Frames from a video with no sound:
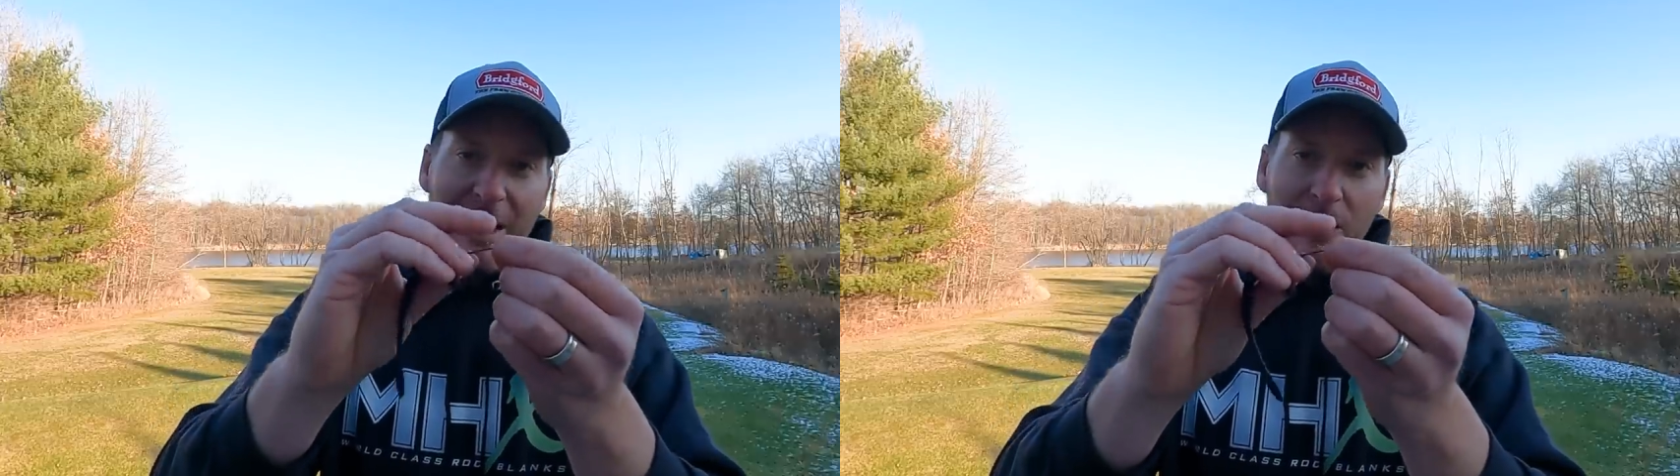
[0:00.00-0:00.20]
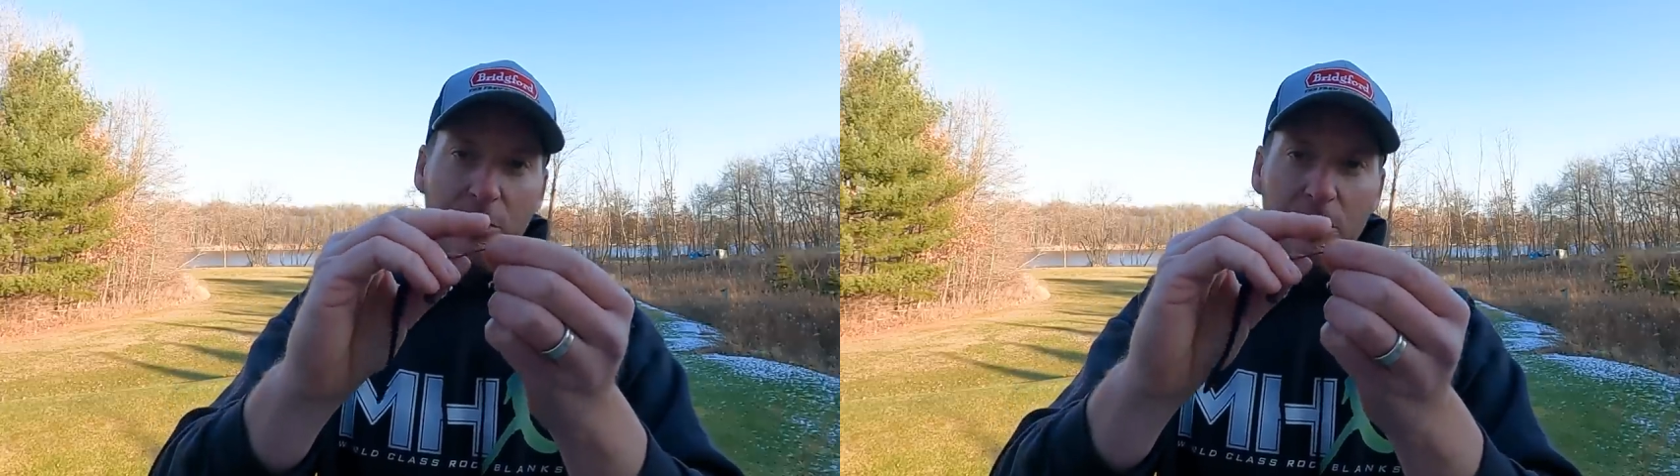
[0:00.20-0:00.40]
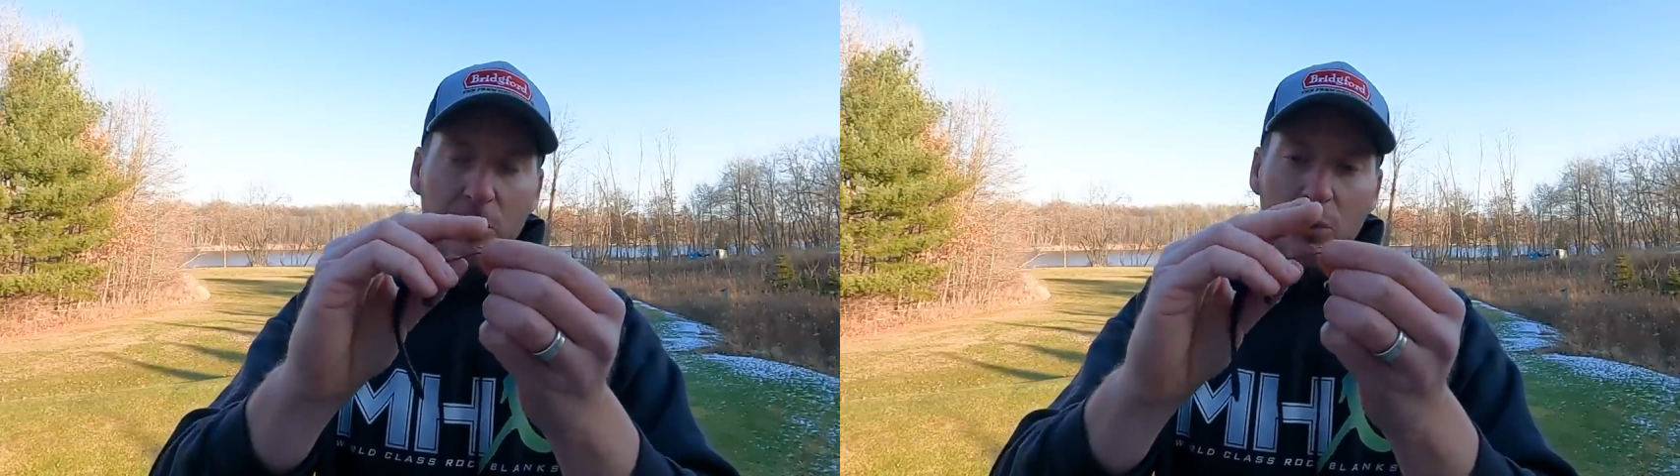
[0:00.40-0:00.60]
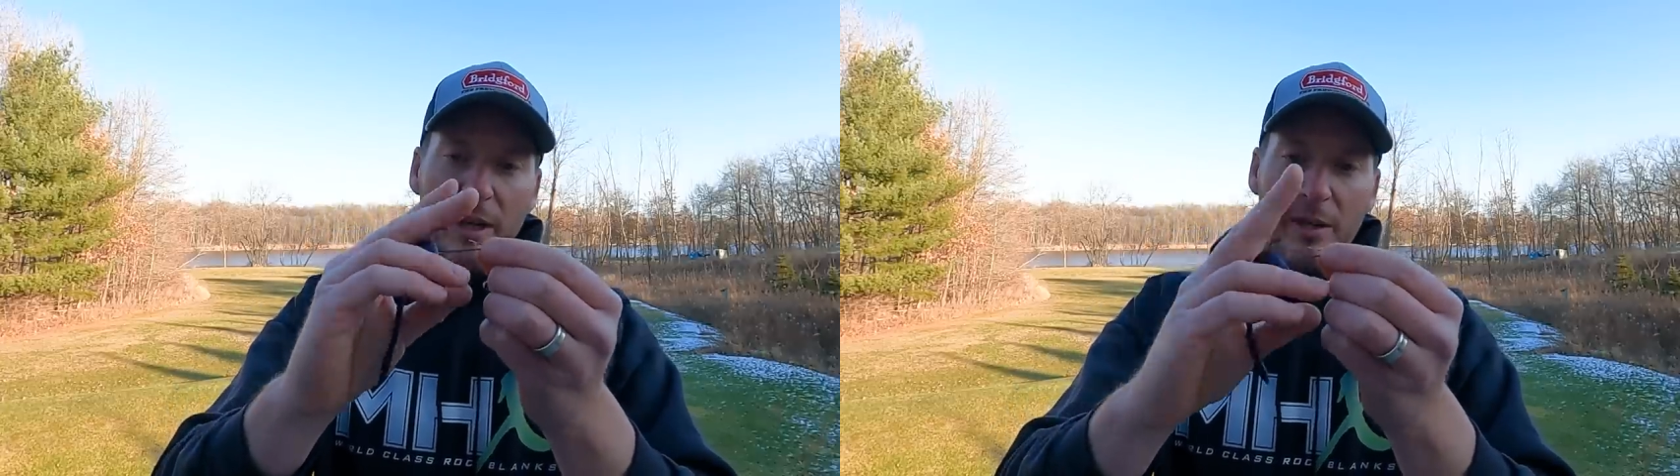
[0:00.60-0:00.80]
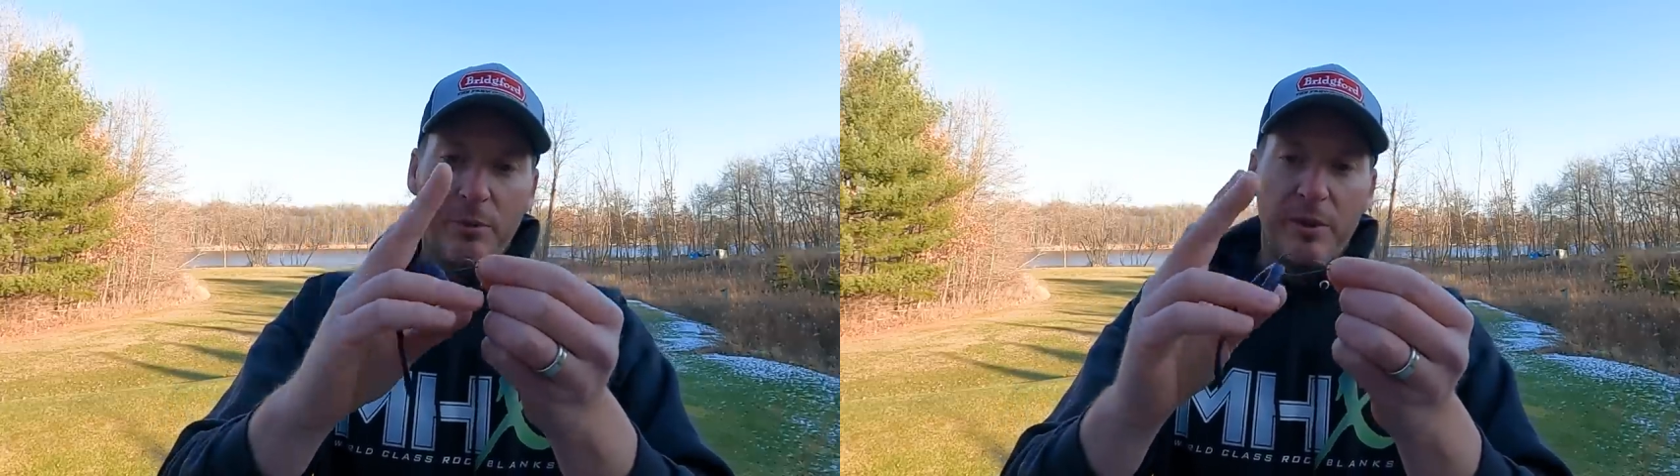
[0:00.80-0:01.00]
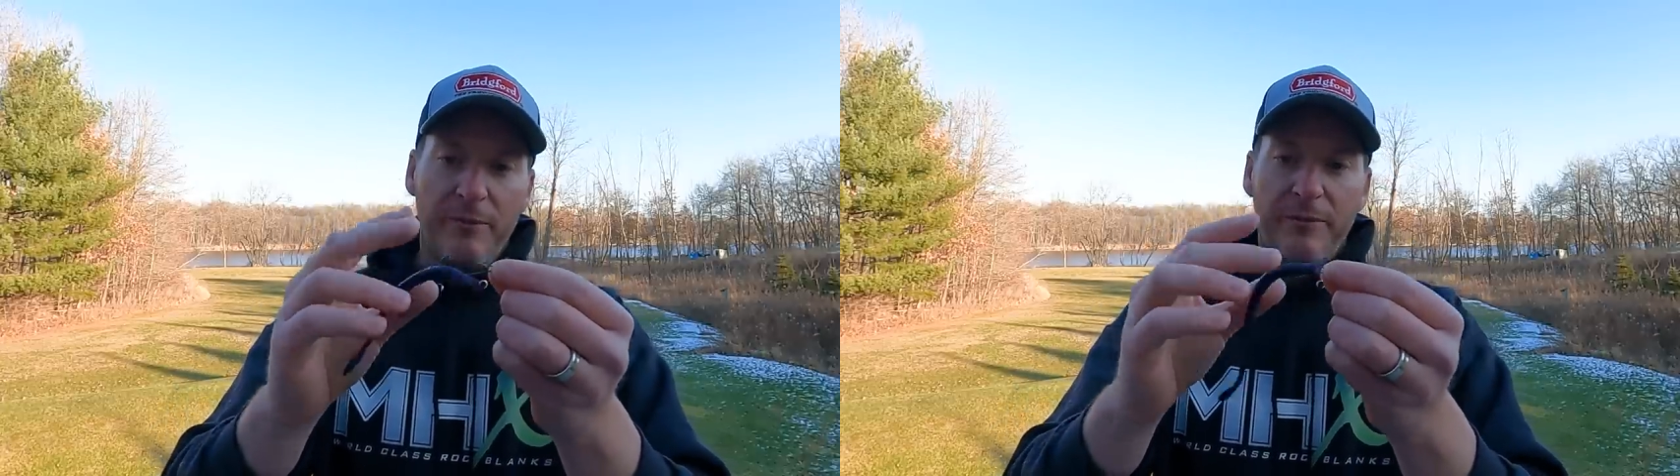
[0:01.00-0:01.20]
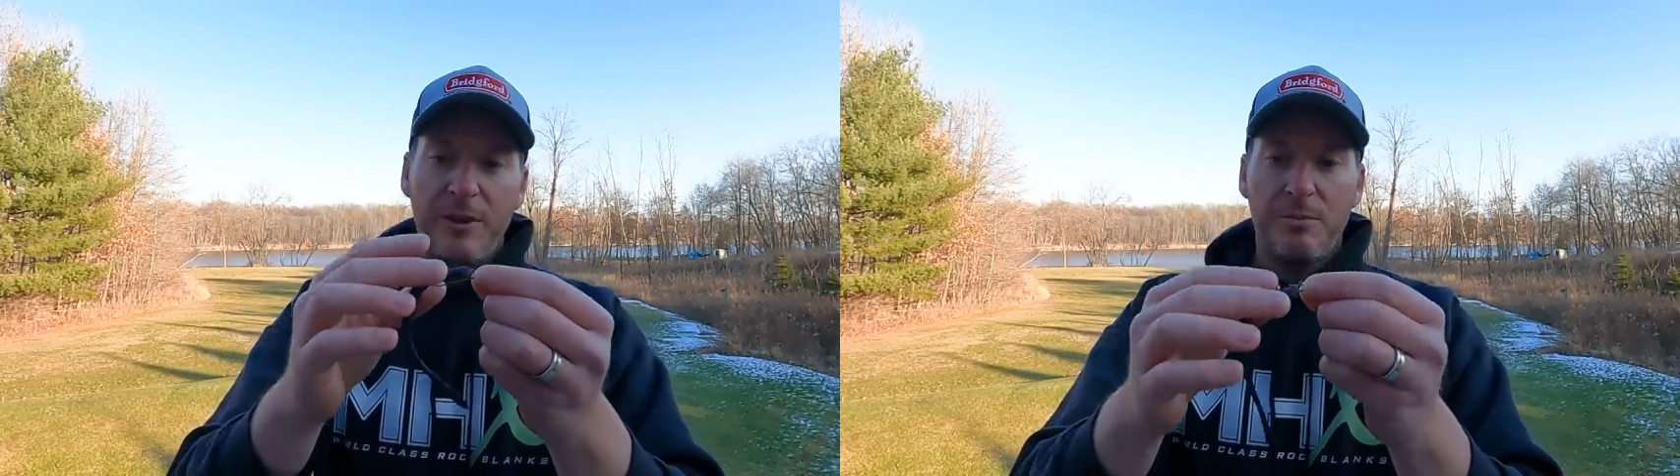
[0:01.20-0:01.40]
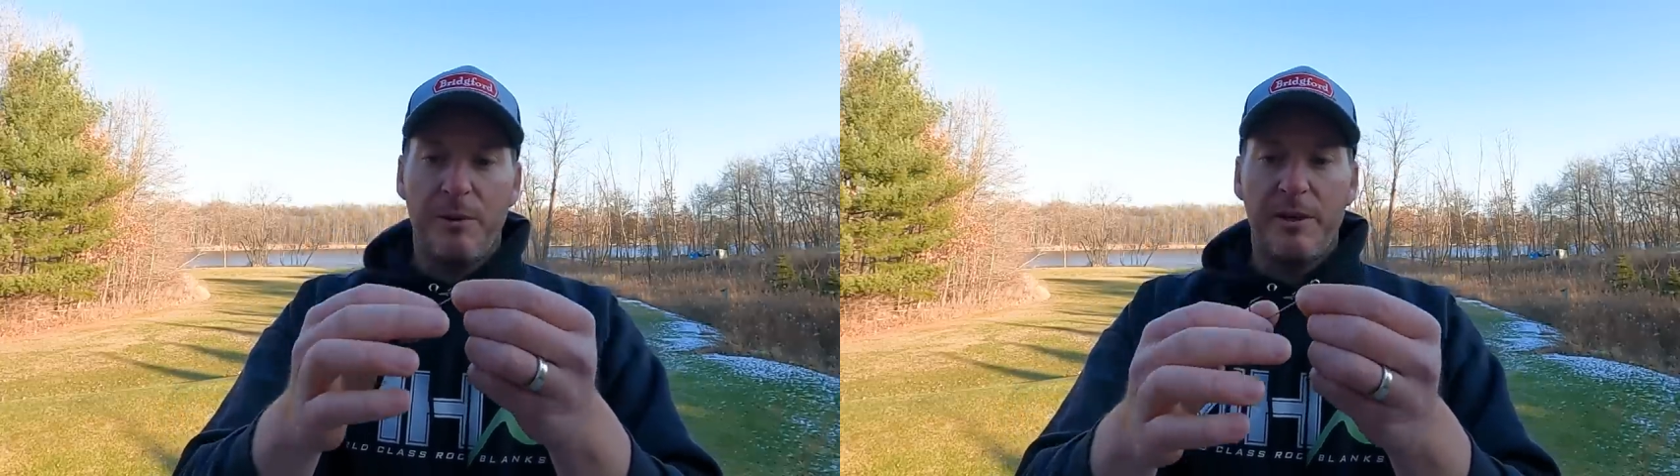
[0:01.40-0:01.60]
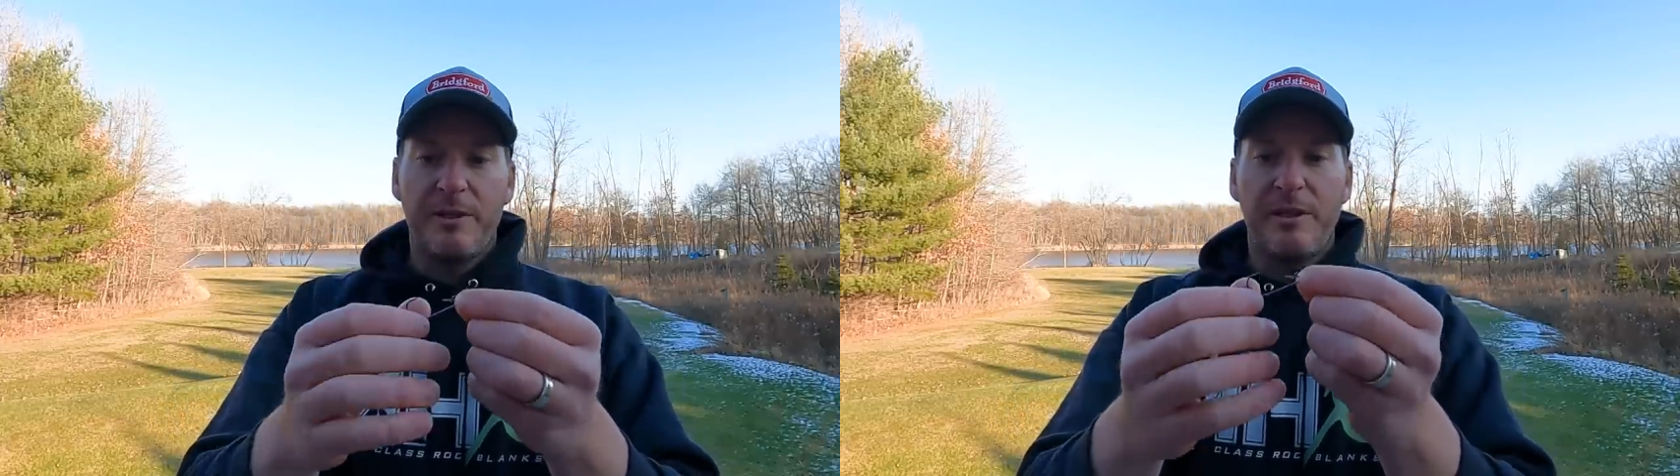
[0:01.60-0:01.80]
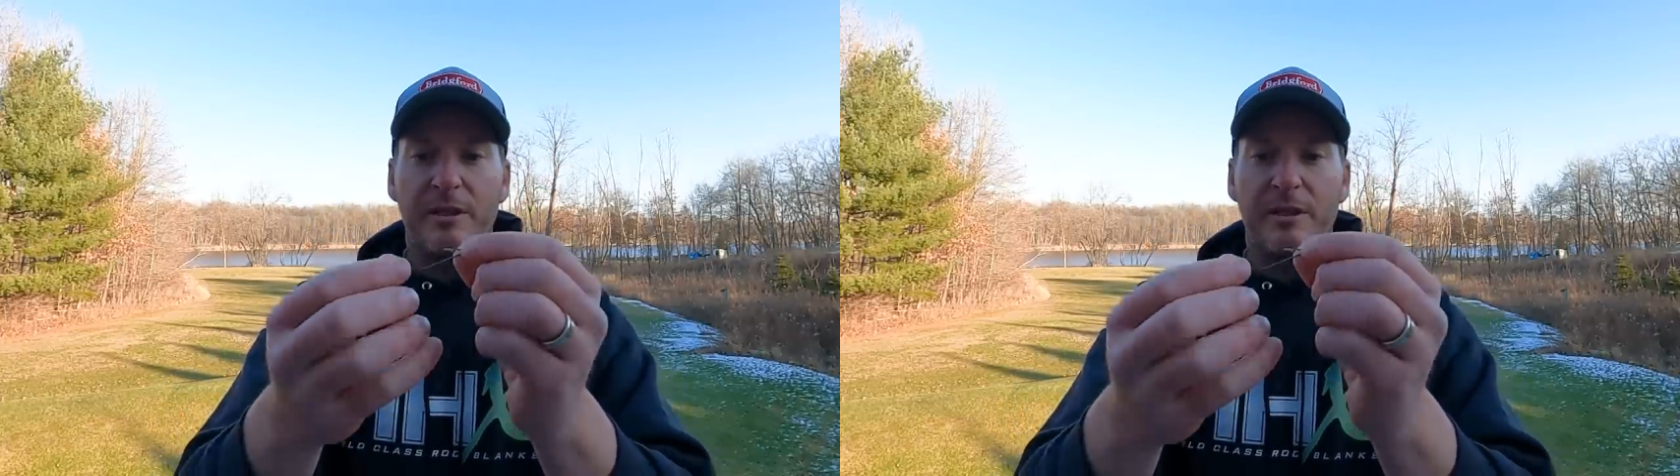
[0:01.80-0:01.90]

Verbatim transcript: out of the way when the fish bites it,